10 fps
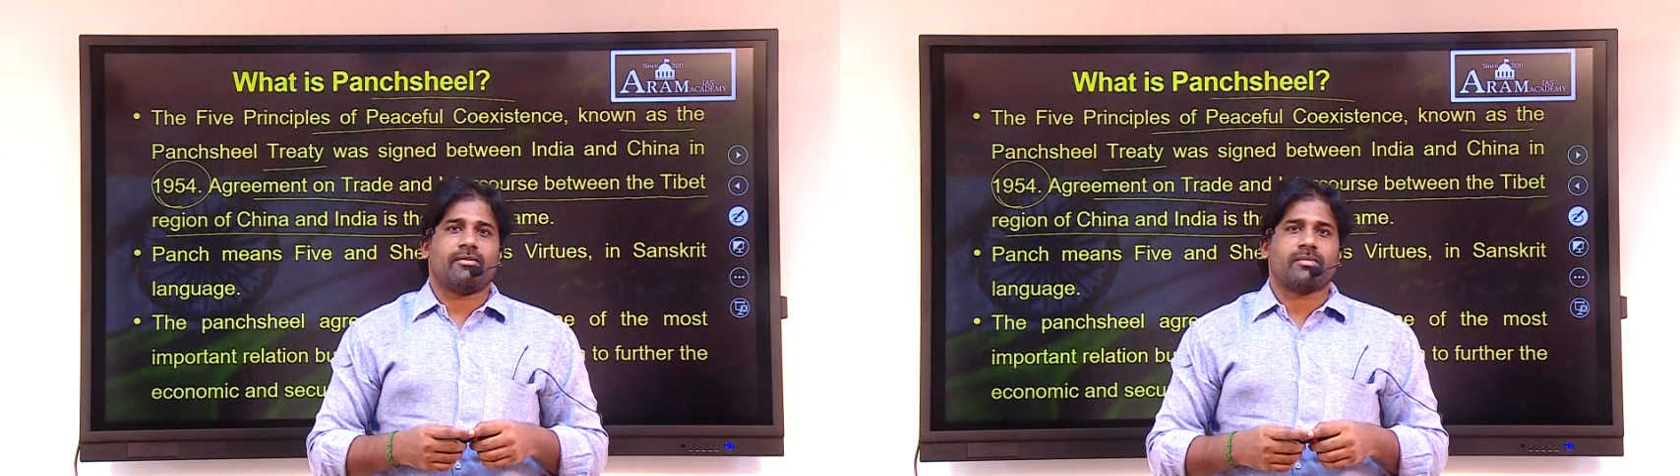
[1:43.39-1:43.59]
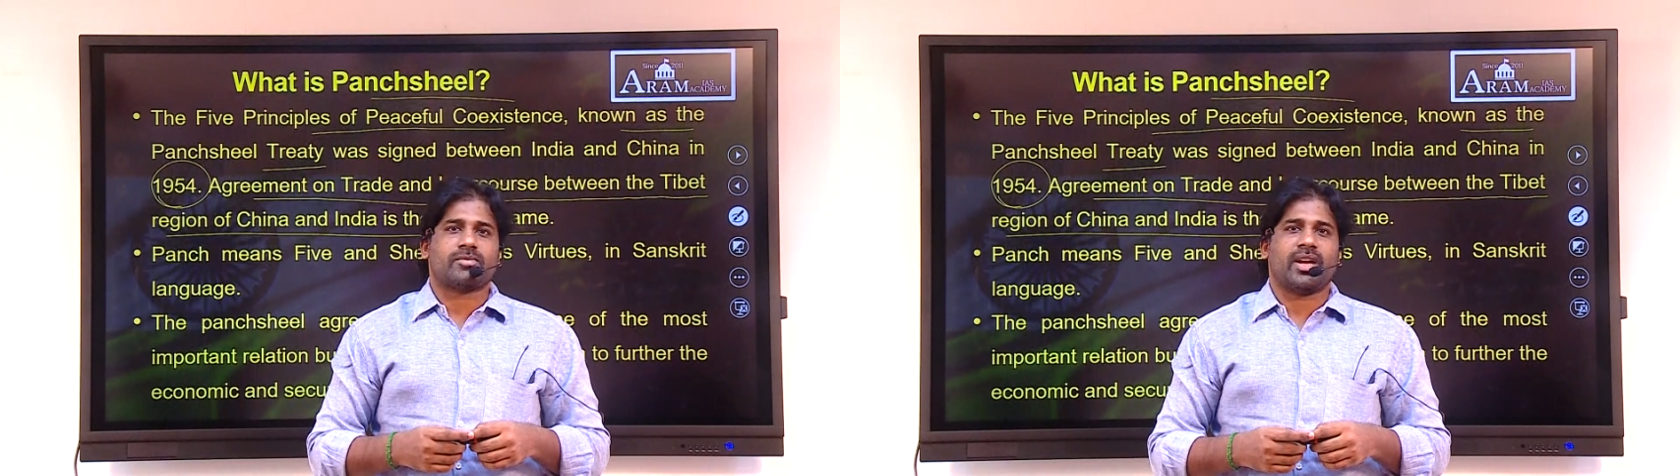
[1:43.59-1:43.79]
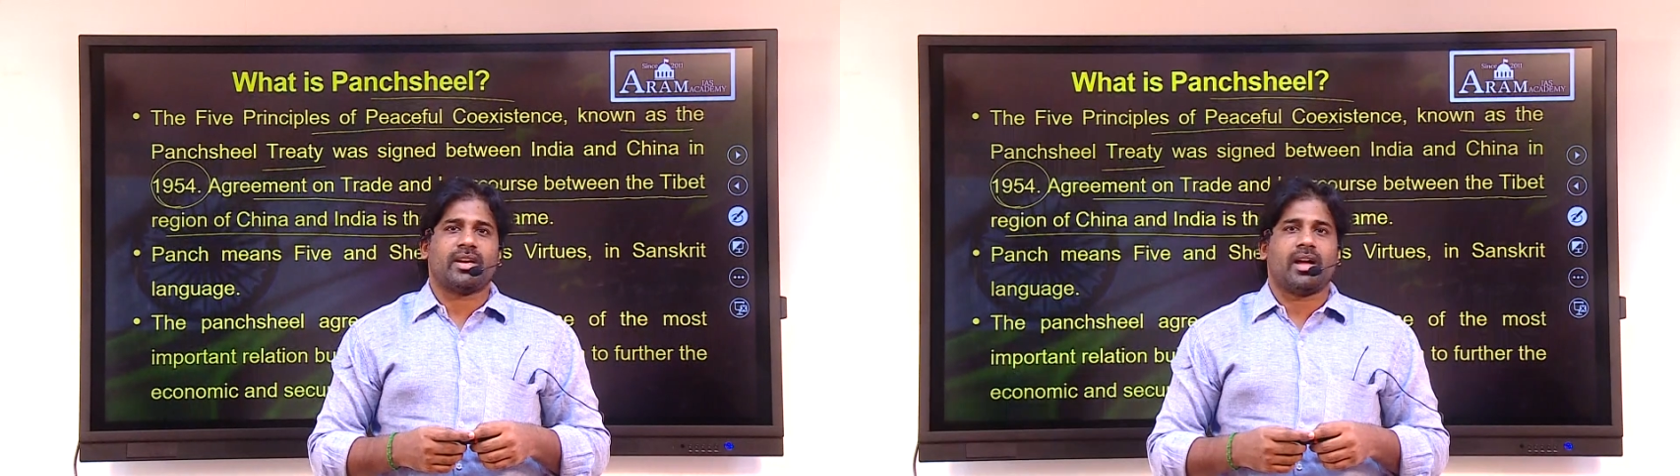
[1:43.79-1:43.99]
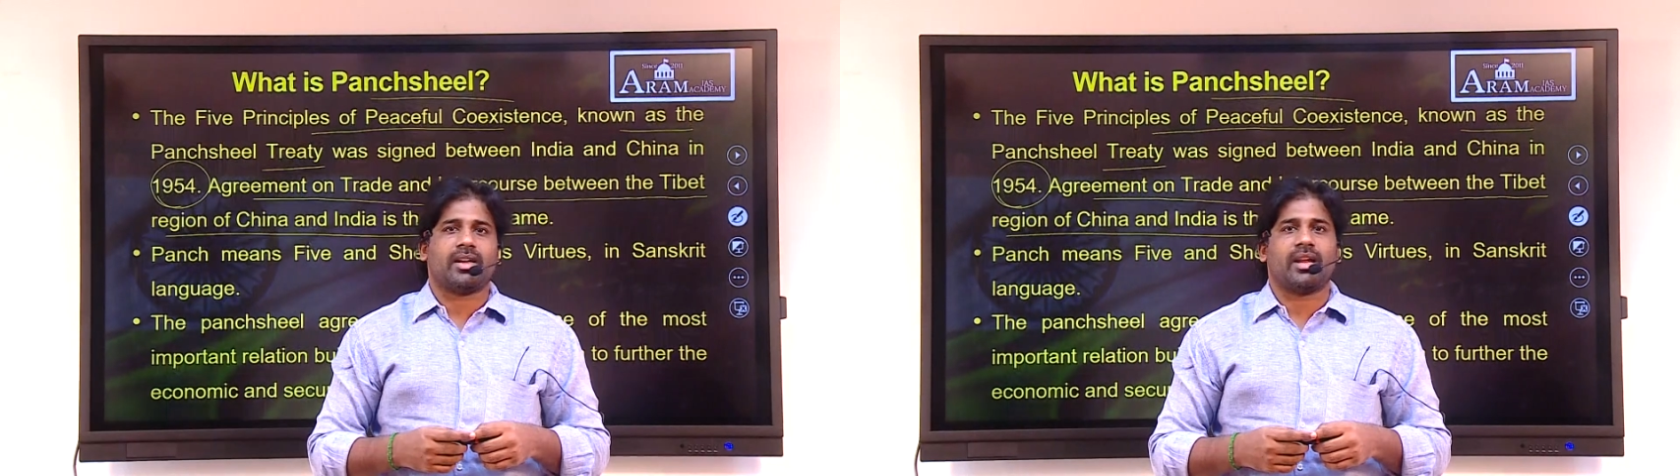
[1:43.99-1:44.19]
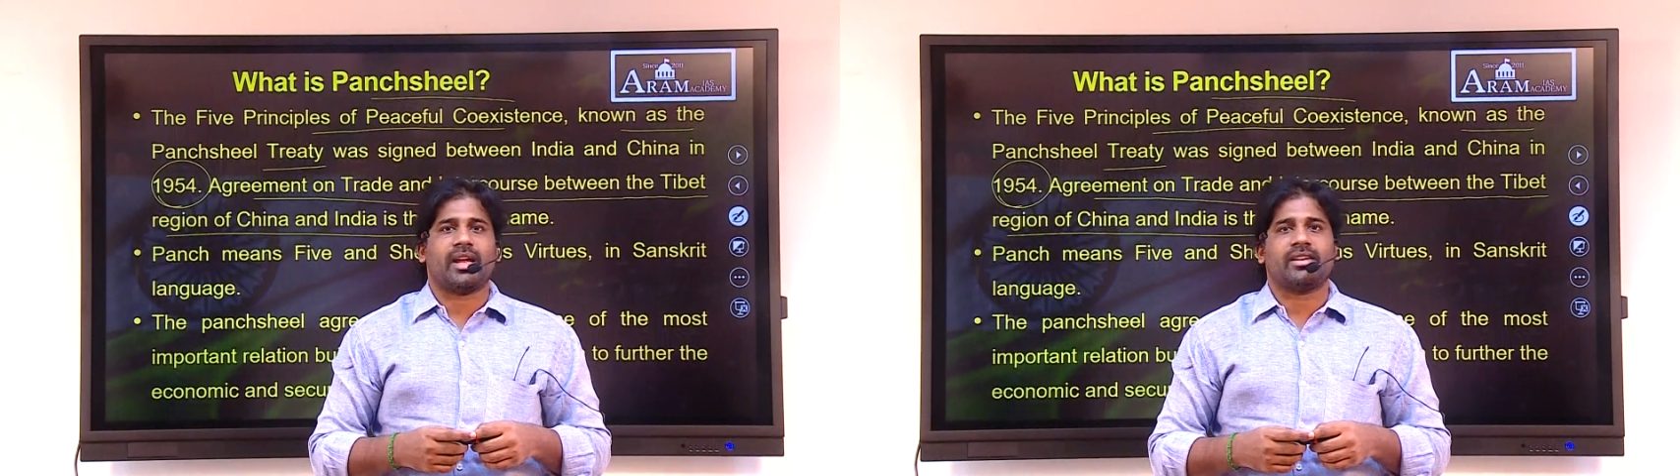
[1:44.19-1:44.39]
from China
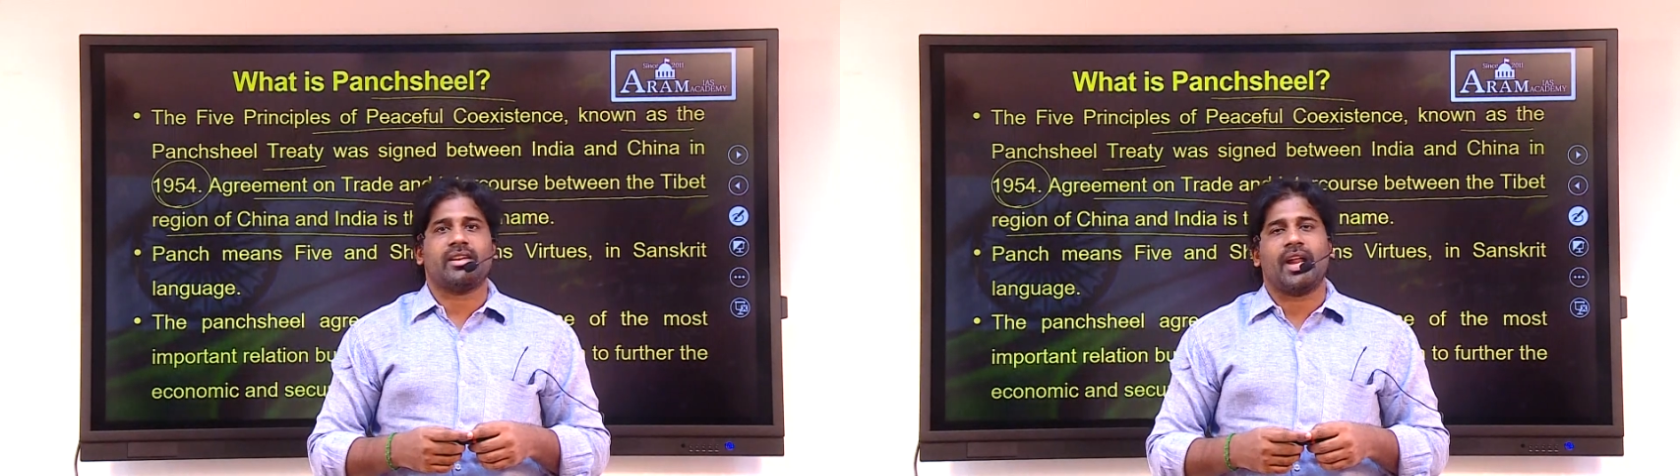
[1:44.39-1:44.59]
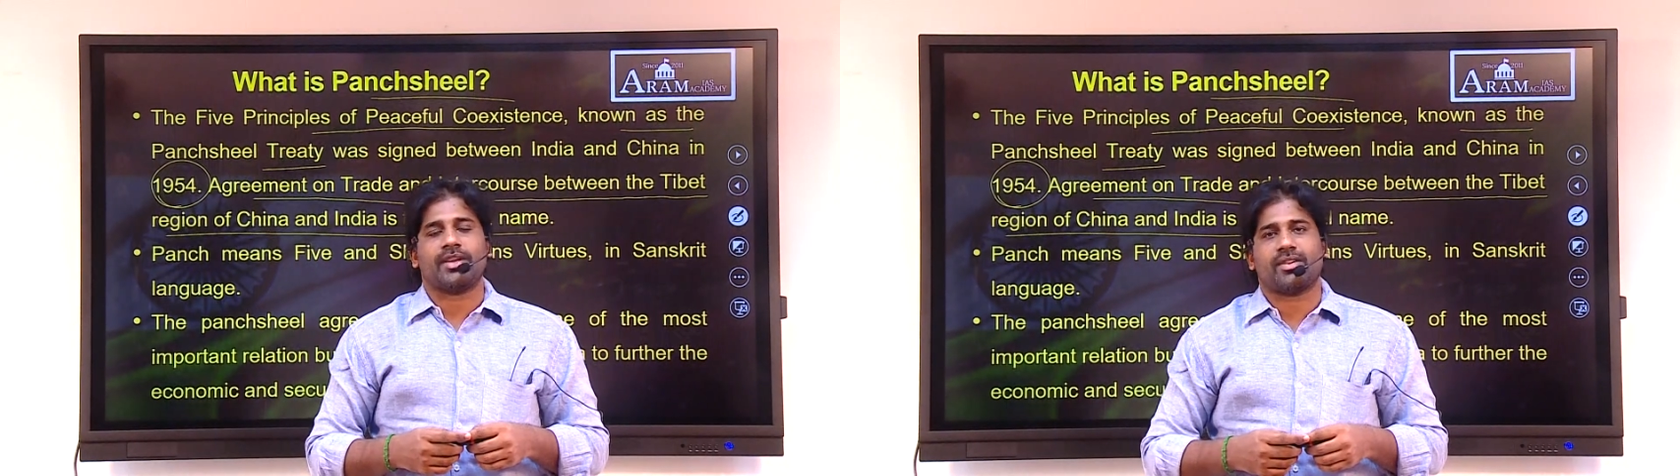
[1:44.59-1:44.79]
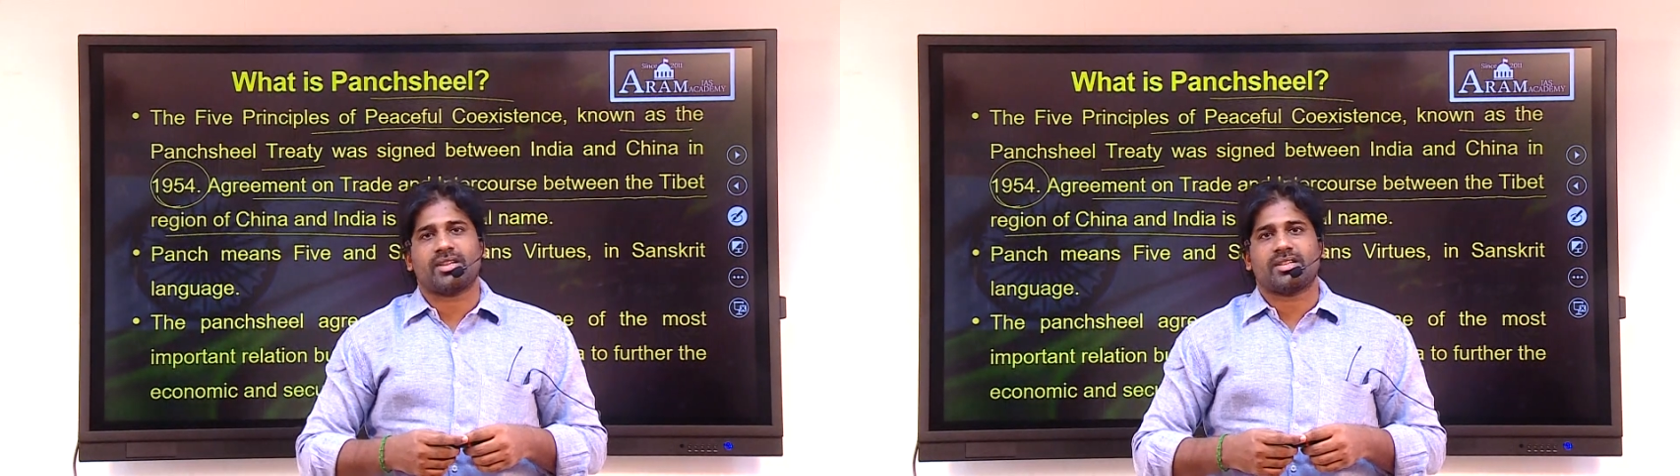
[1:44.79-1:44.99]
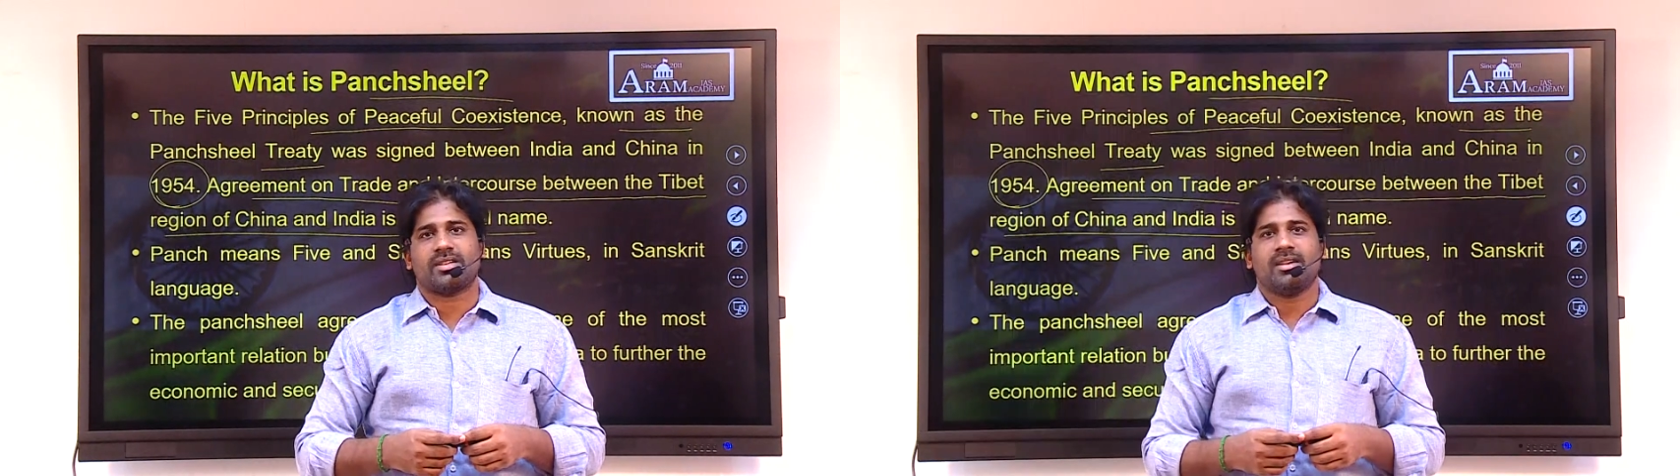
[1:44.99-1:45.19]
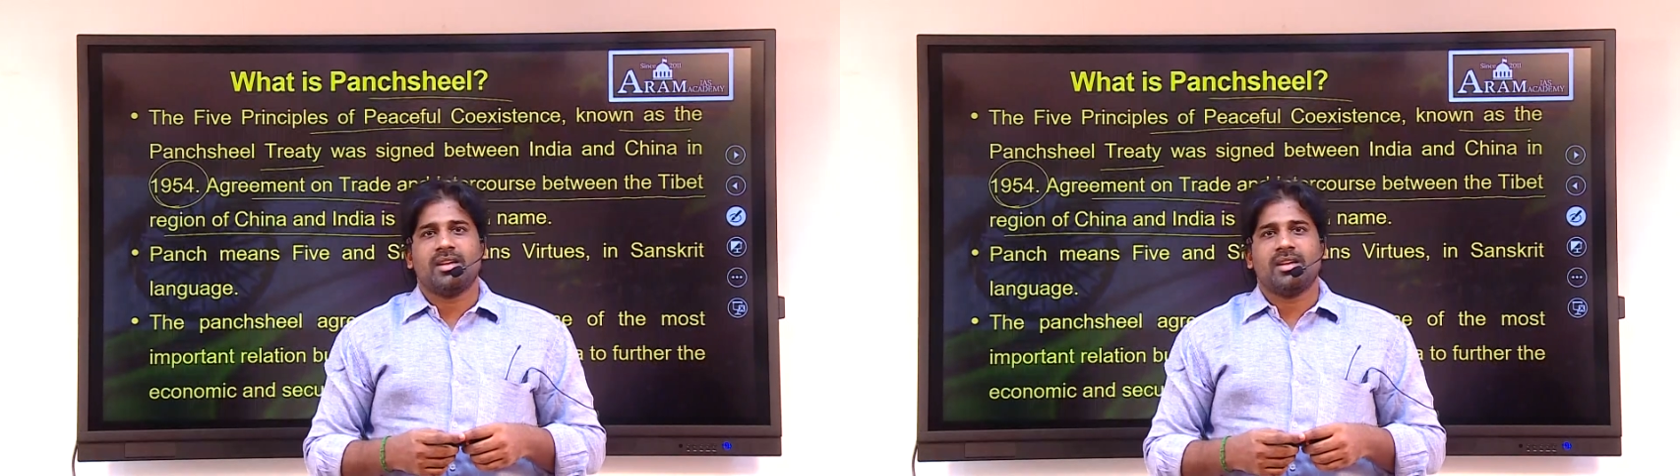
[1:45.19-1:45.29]
in 1900s,